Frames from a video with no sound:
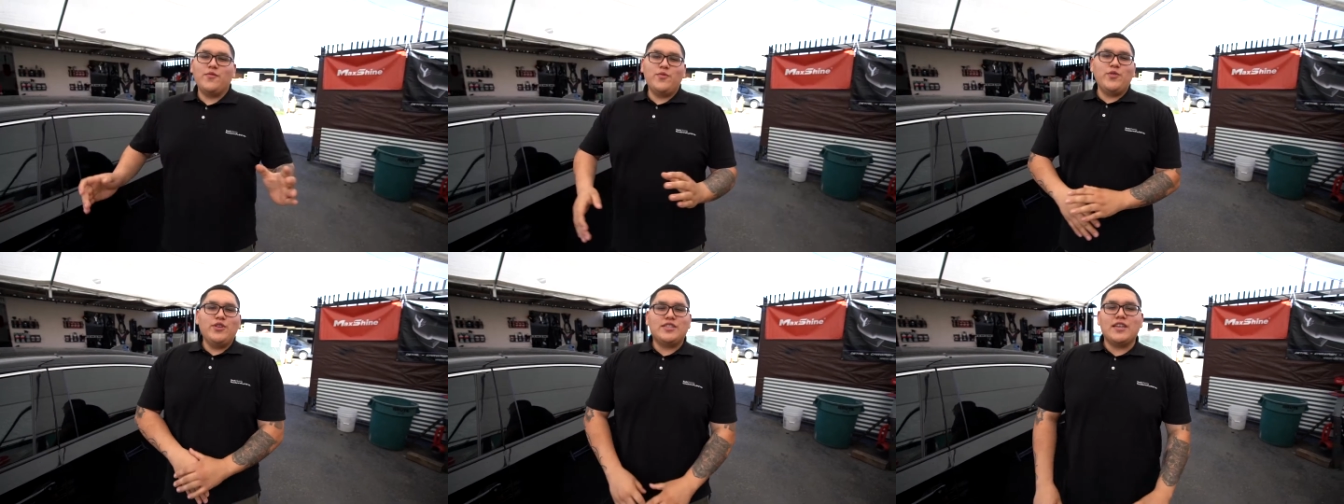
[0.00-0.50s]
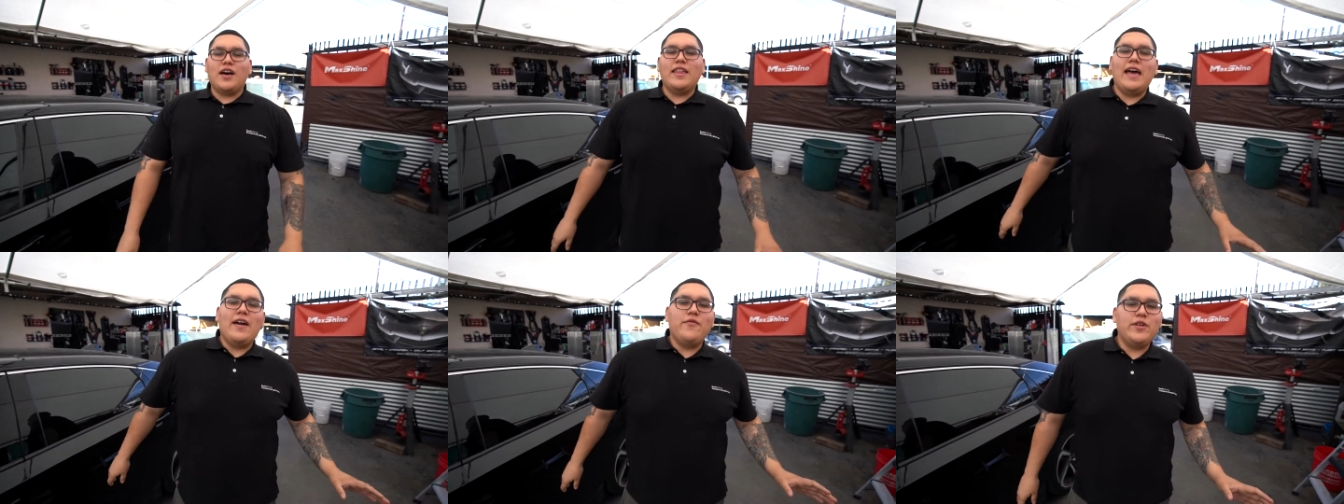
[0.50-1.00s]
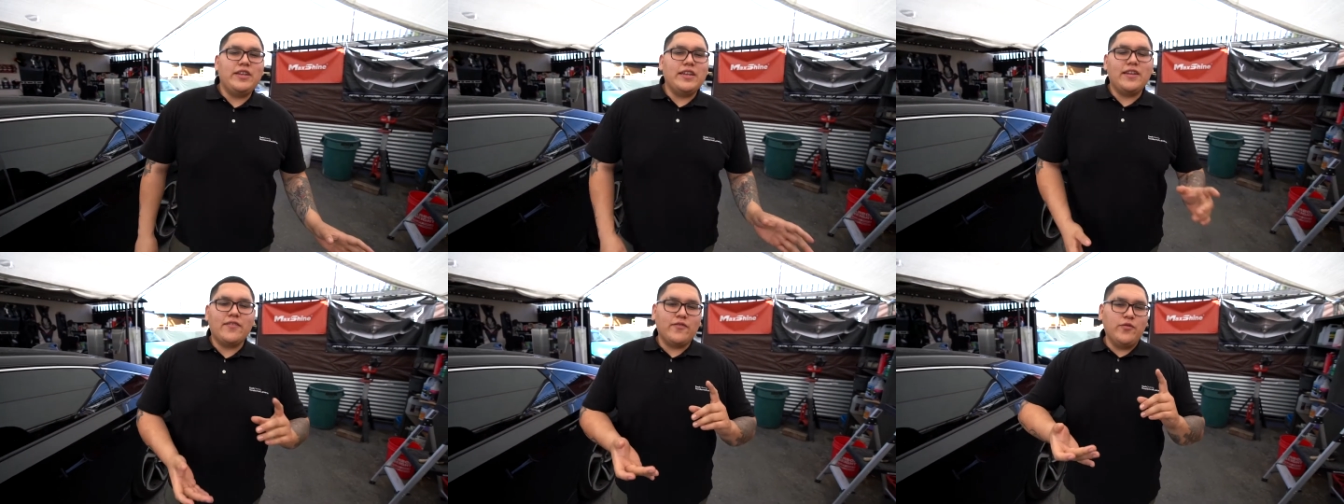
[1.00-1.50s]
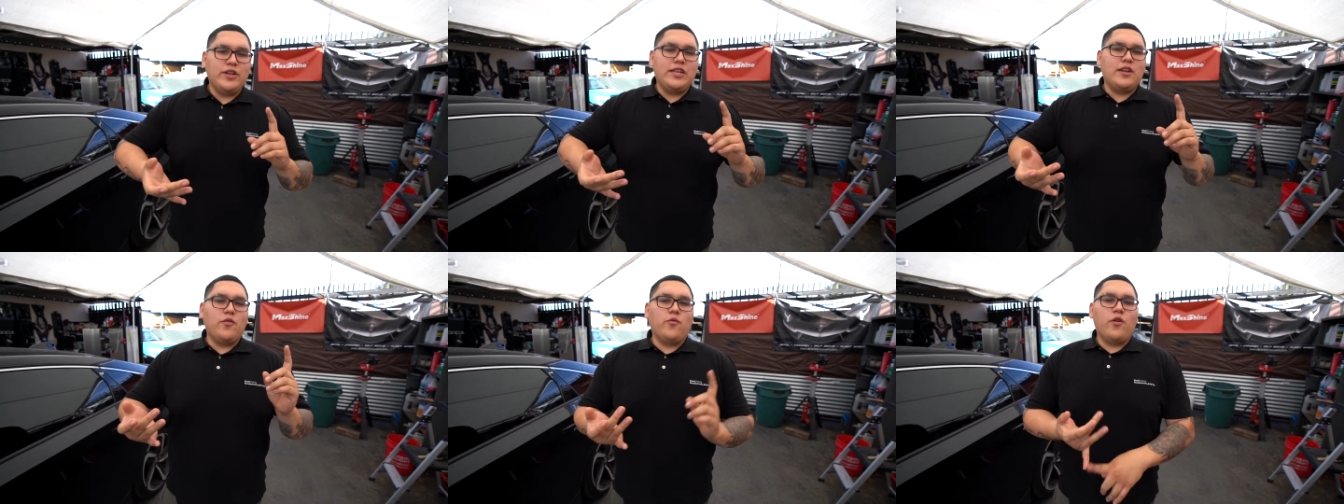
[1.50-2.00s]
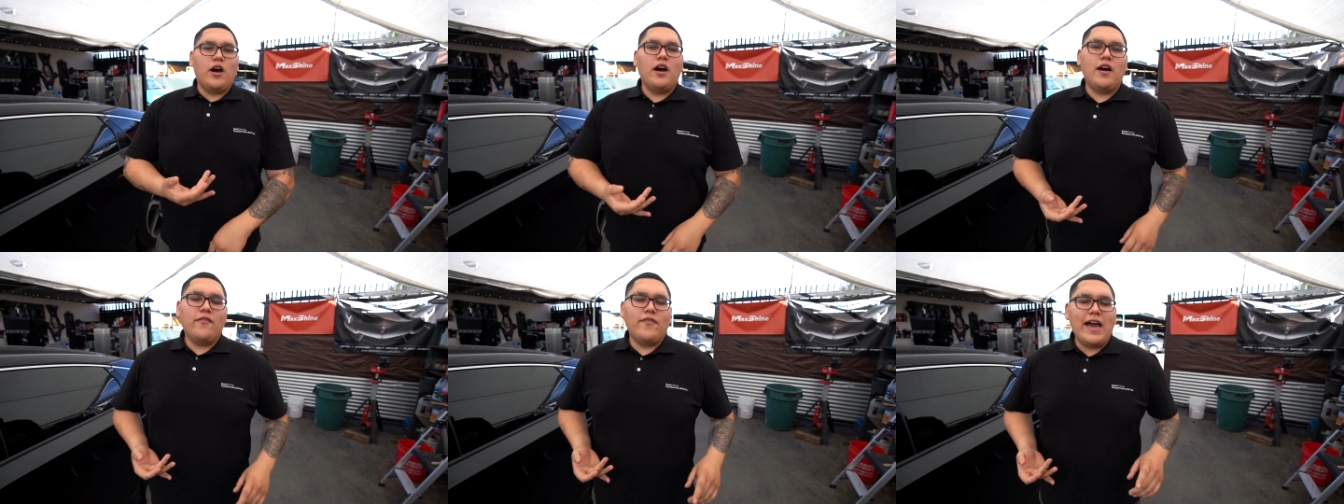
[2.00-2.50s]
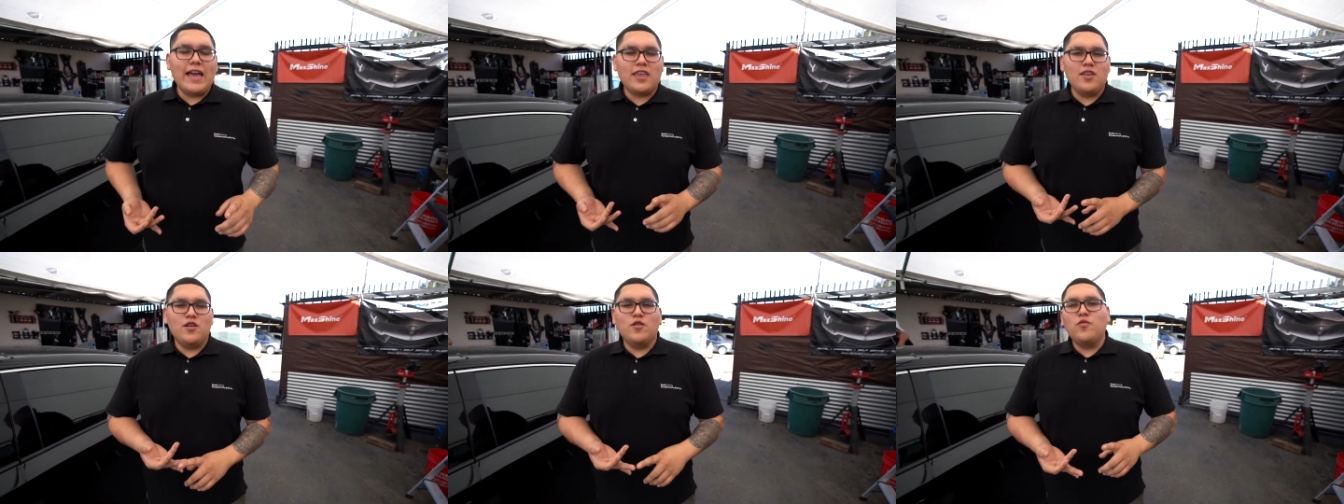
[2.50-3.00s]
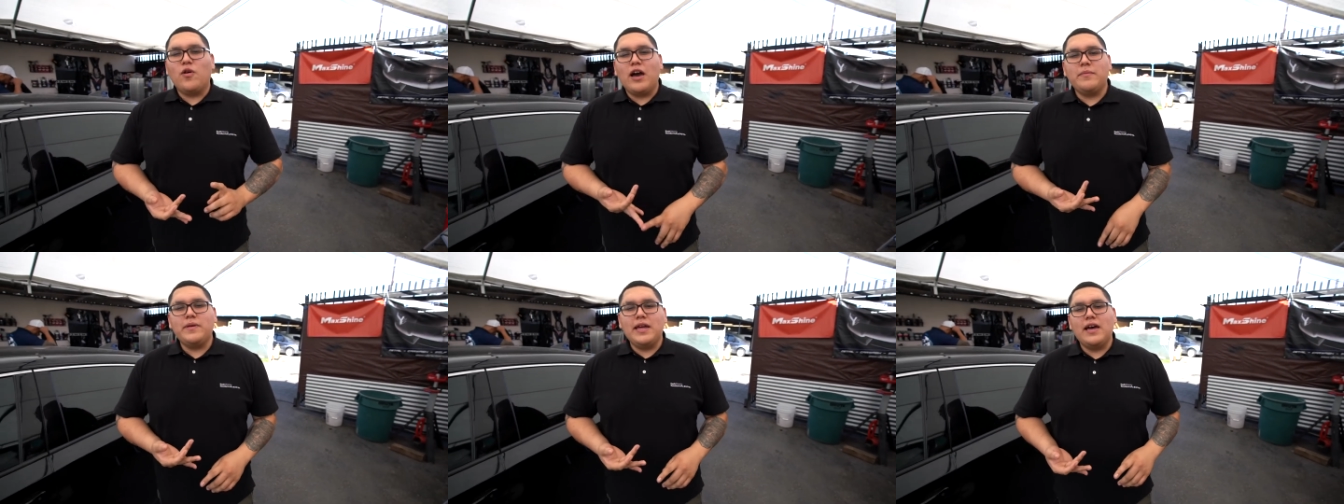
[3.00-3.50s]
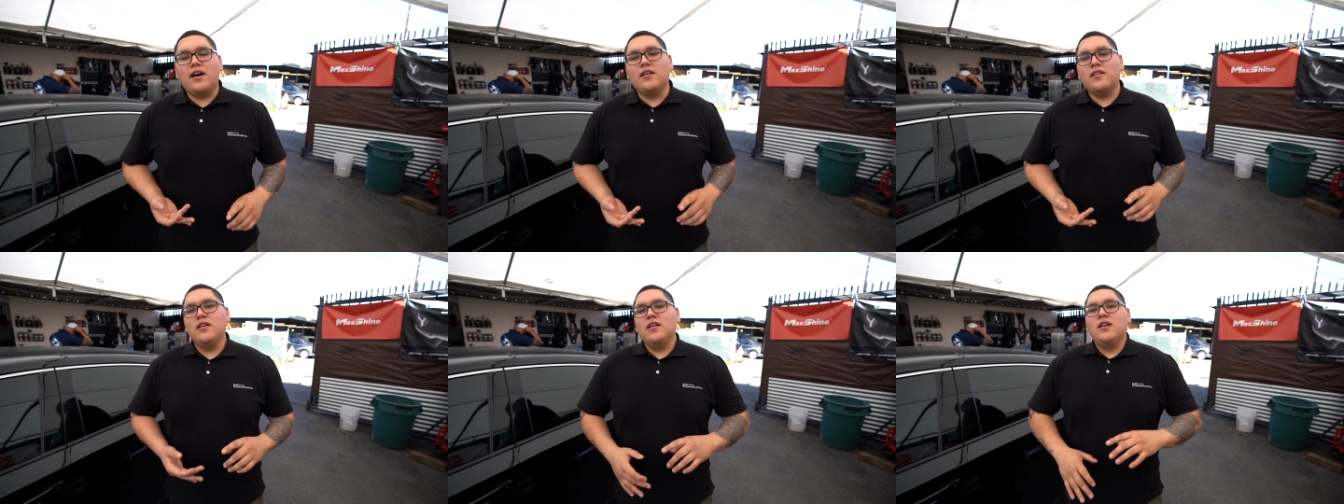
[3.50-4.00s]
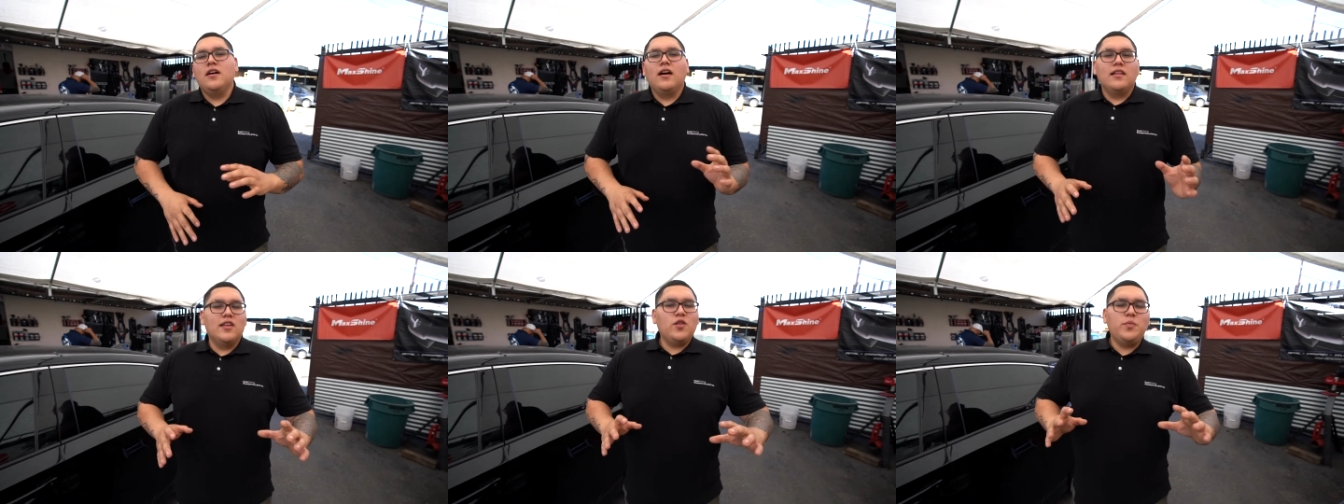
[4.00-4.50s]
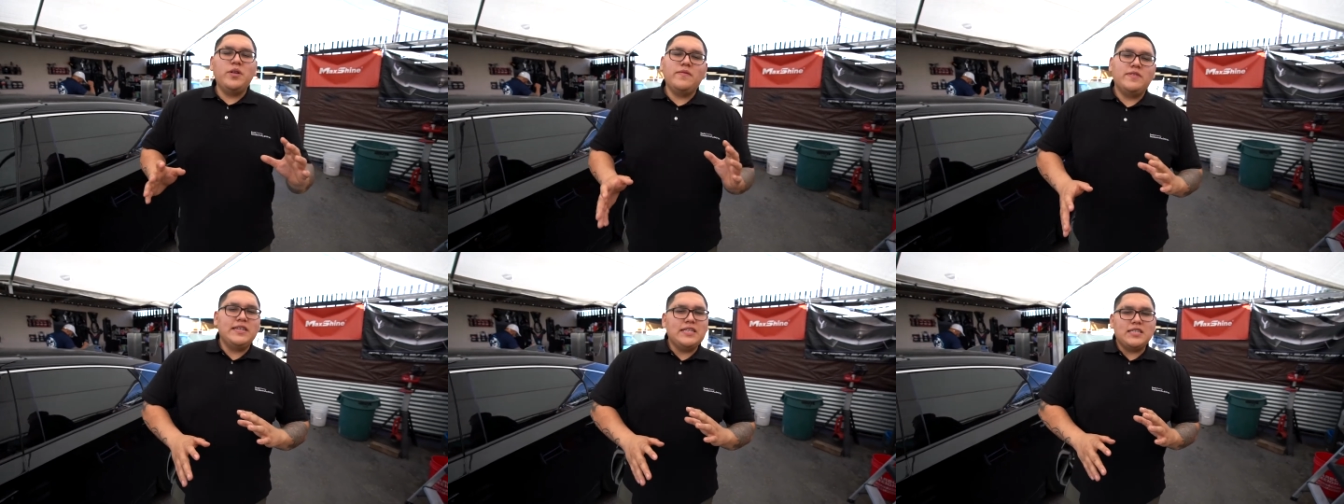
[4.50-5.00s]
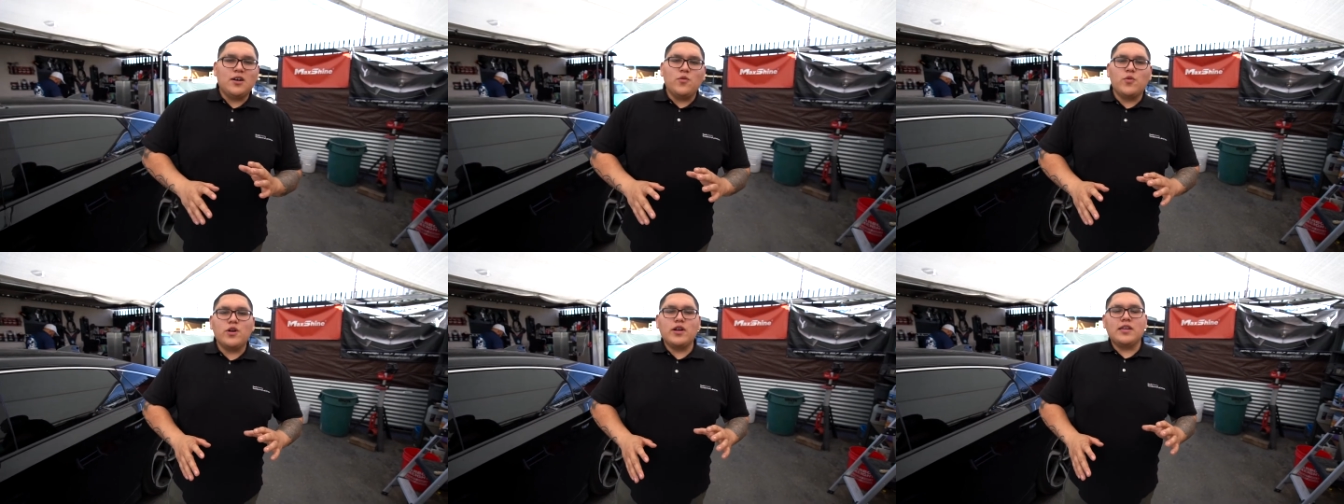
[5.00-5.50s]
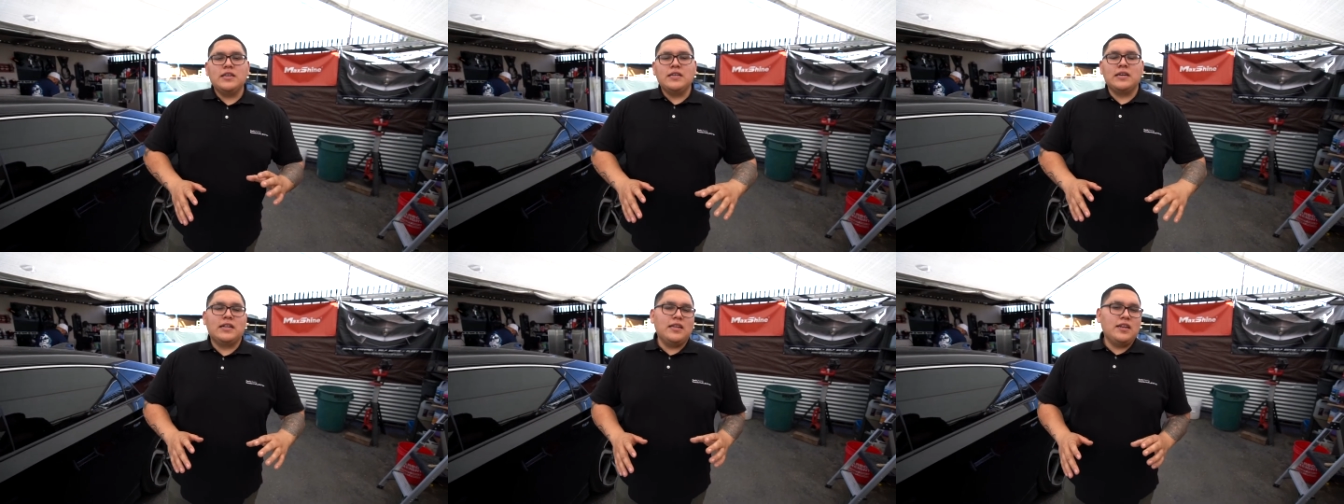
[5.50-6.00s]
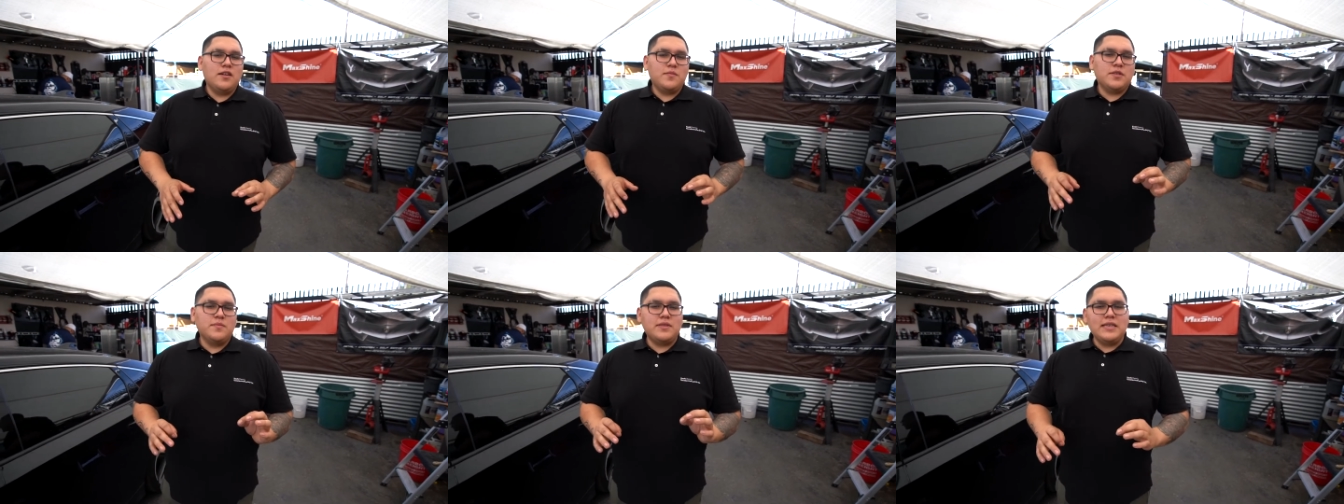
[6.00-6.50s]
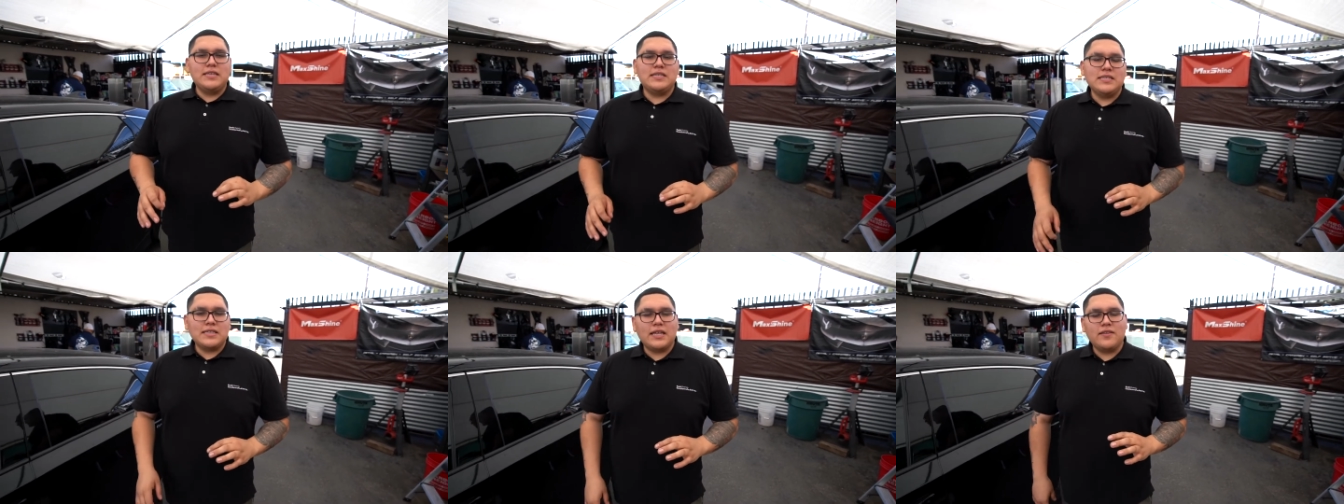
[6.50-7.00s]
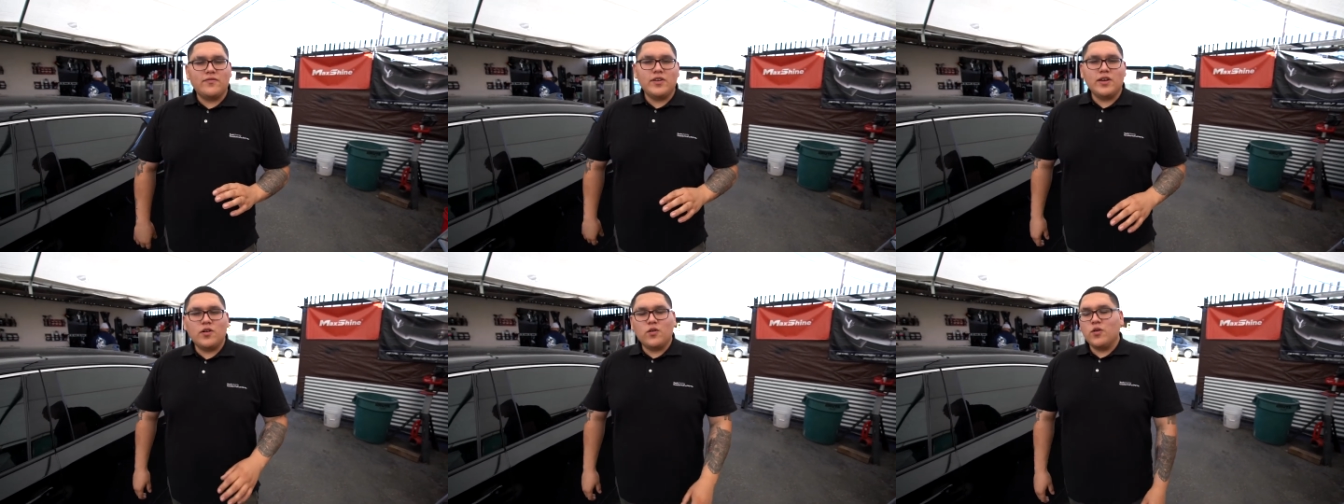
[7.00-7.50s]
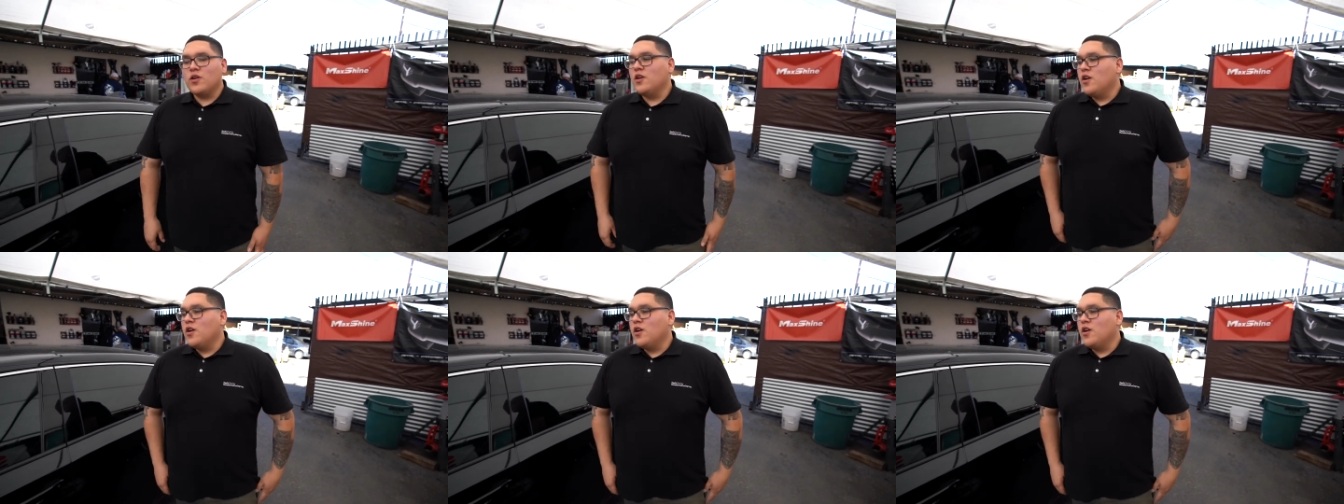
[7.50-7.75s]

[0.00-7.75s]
you saw that we did a vacuum, wipe down, a little bit of detail work, cleaning up some things inside the vehicle.